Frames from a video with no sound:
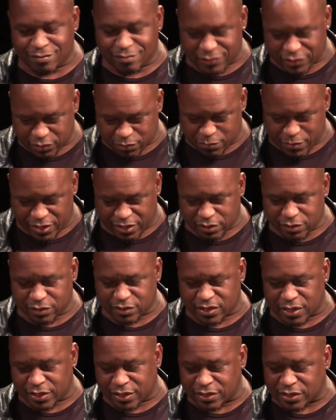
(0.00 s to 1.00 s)
This
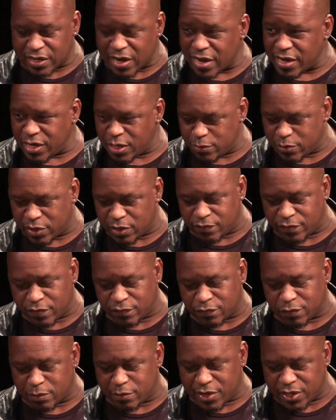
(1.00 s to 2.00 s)
means that a tiny bit of
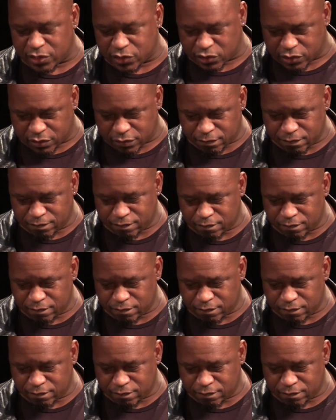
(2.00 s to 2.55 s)
information